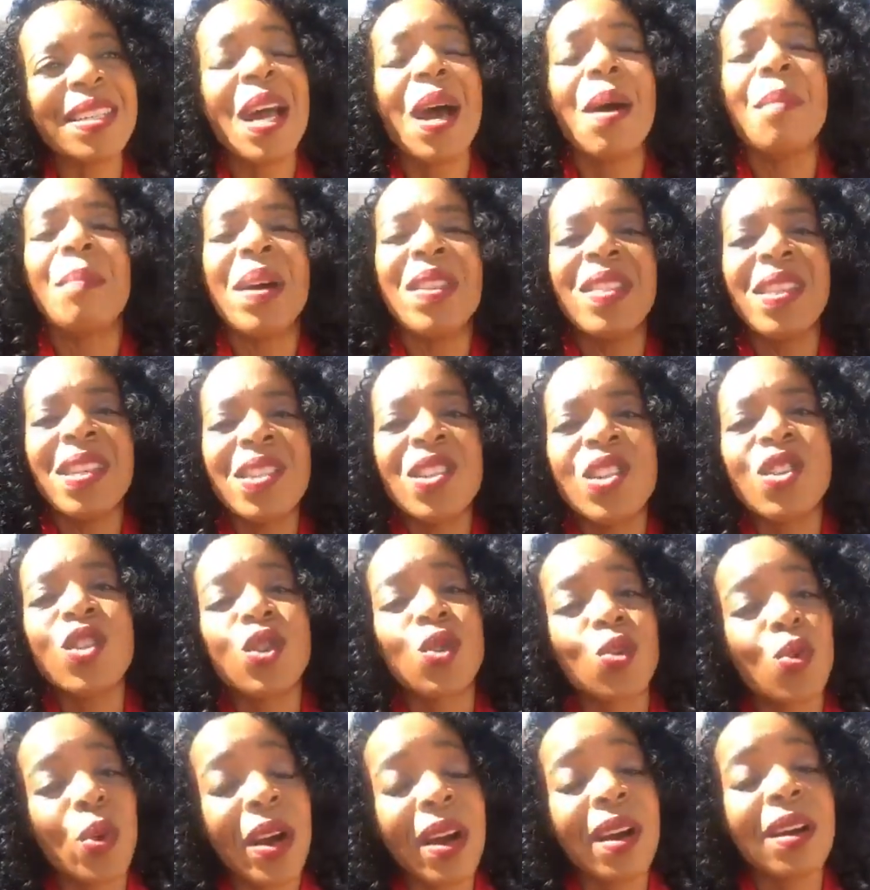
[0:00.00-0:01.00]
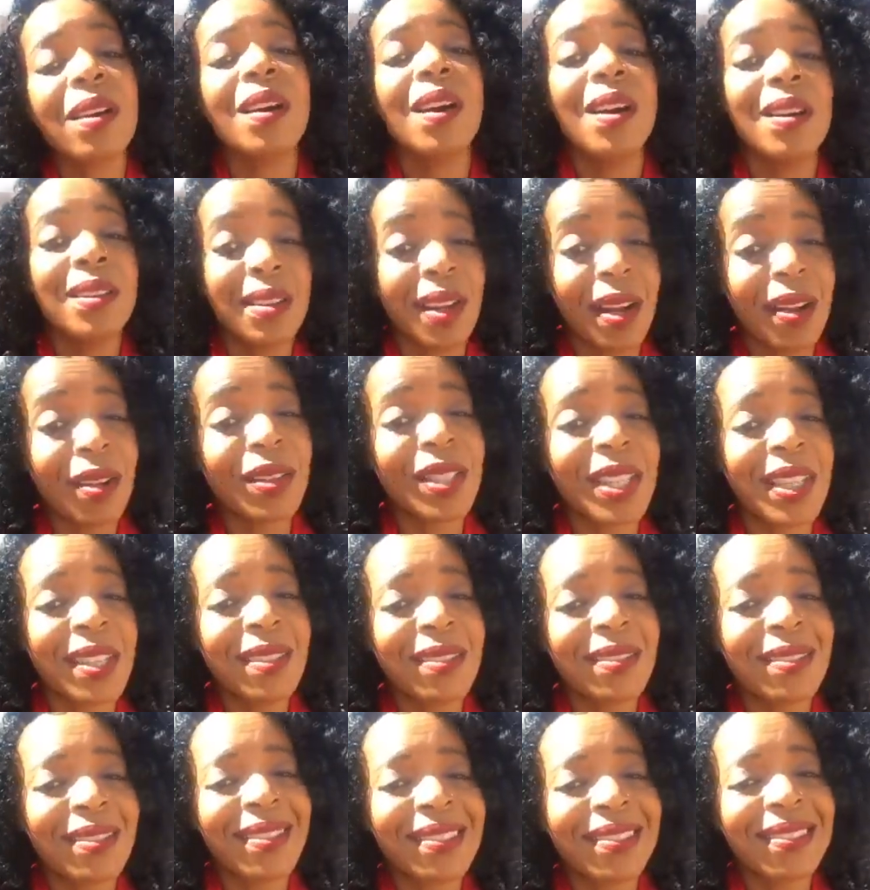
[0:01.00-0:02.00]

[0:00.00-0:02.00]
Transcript: But this is where adulting,